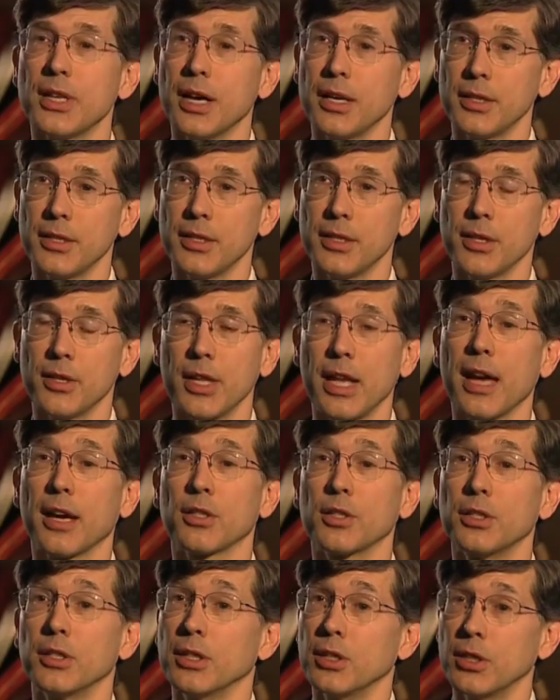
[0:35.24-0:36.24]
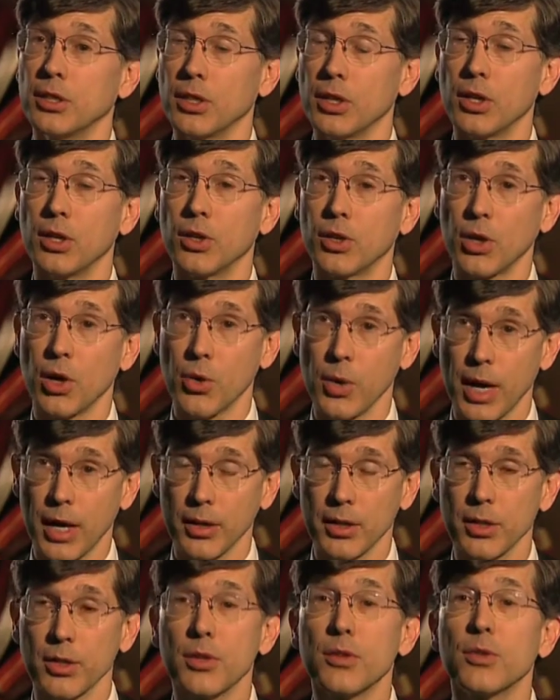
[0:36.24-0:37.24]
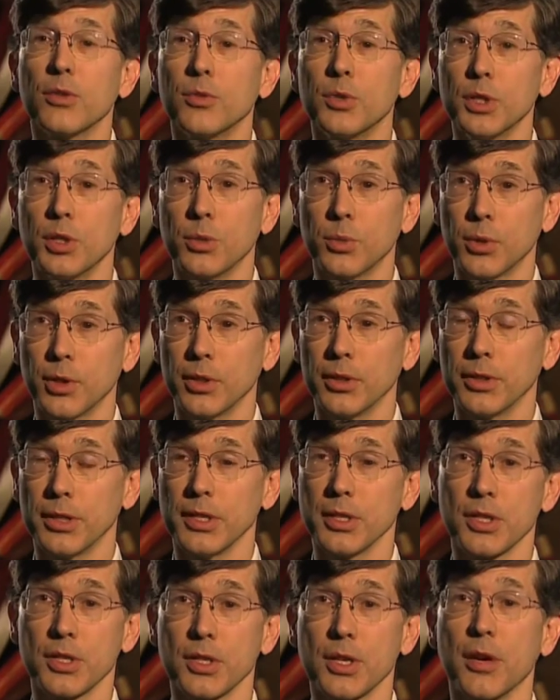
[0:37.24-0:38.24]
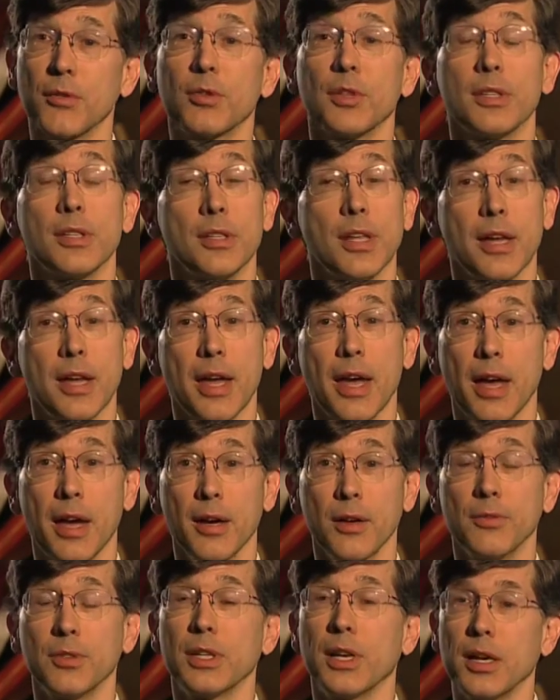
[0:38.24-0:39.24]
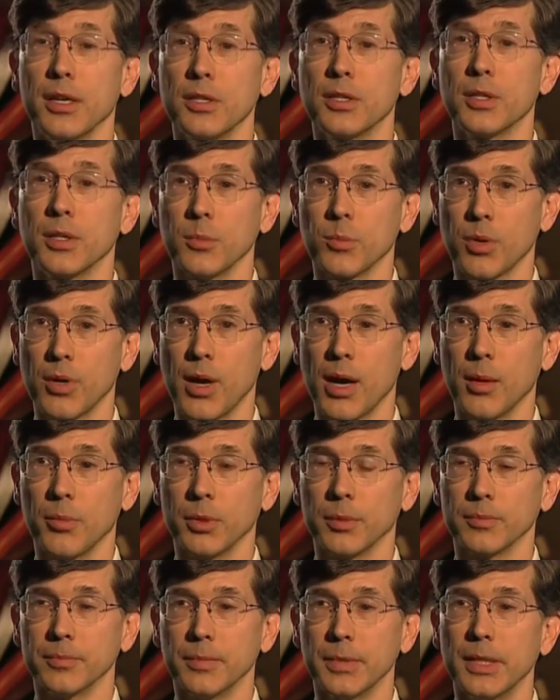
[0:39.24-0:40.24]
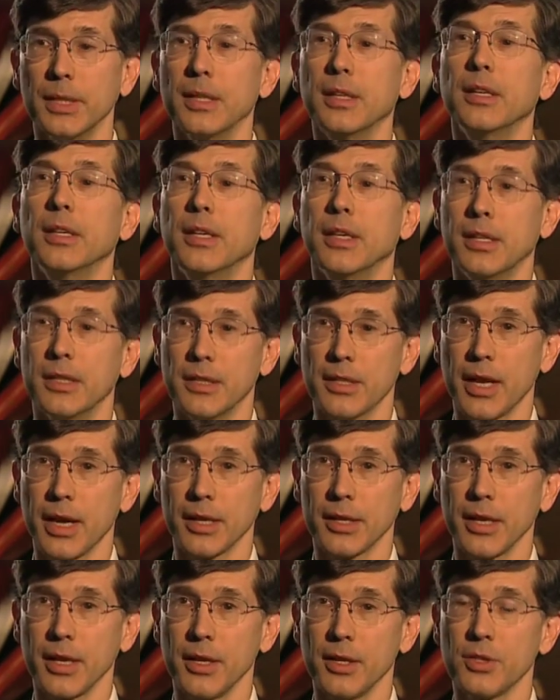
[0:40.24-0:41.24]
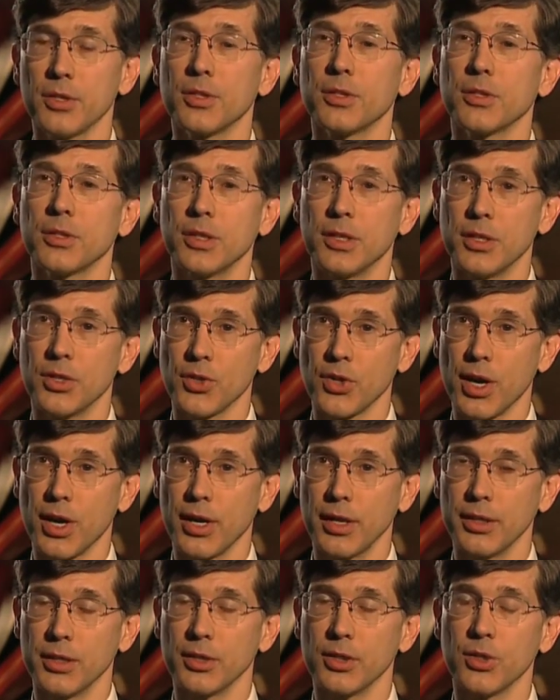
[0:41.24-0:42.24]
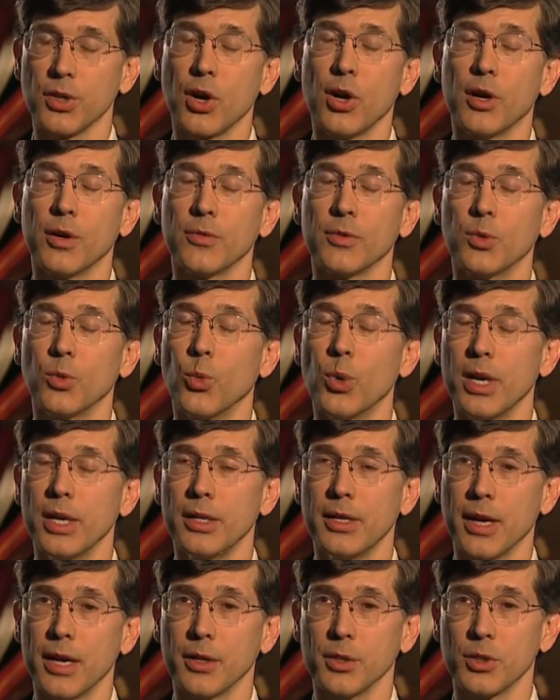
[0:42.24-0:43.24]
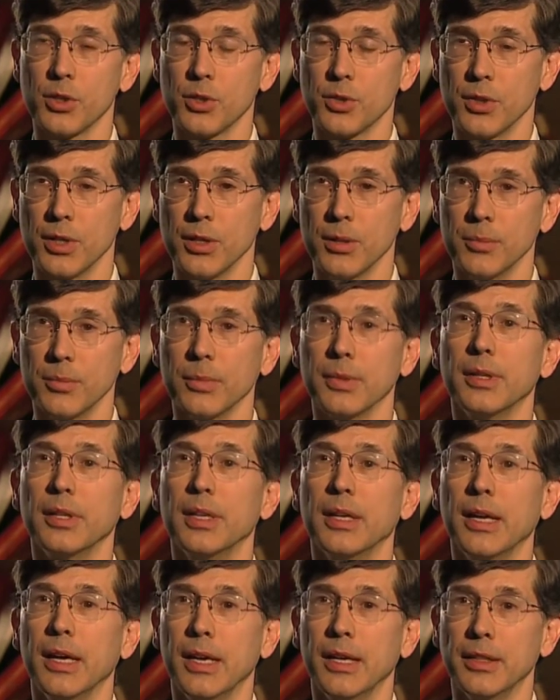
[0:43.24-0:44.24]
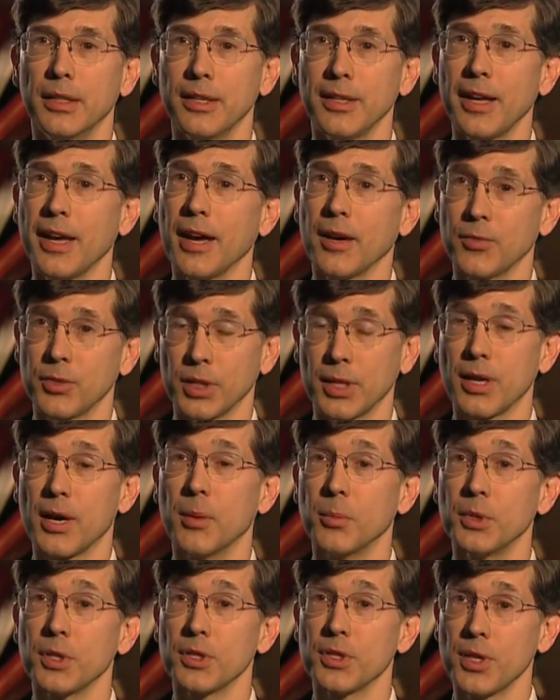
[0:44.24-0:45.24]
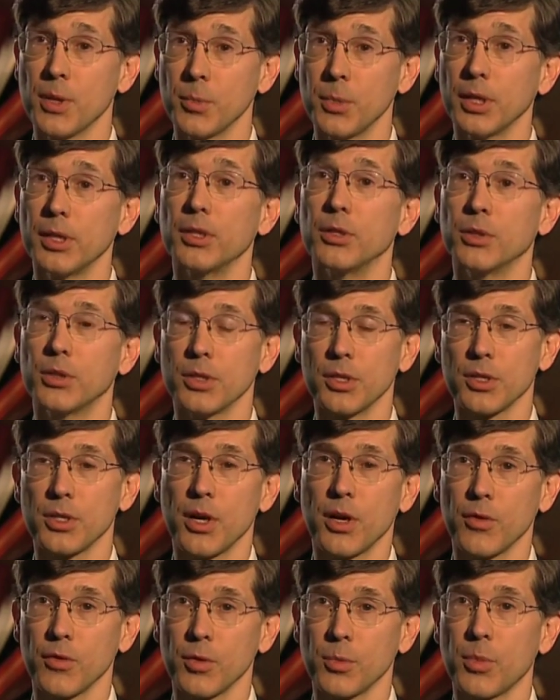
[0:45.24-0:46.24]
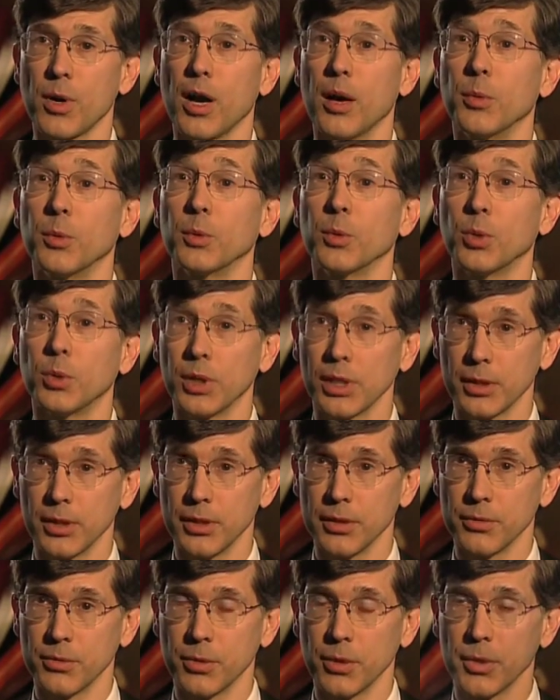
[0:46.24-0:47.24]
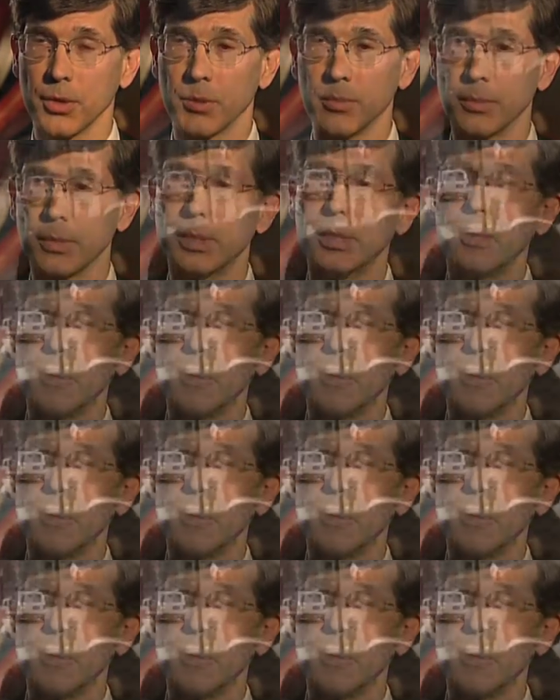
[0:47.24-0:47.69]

not until they actually go out into the real world and discover that they have an icing problem. And in that case, the design is often way downstream and then they have to come to somebody who can solve the problem quickly for them.